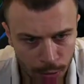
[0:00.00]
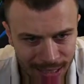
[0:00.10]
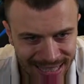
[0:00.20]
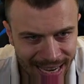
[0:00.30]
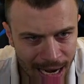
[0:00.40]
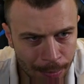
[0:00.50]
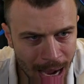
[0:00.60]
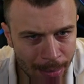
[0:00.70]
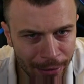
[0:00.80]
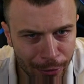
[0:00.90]
the second
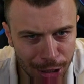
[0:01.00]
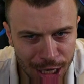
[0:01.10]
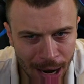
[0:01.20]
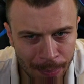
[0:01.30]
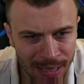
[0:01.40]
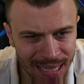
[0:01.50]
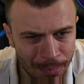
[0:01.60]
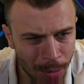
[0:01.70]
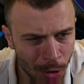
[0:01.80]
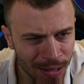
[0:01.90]
upcoming FUT Champions
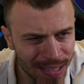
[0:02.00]
opponent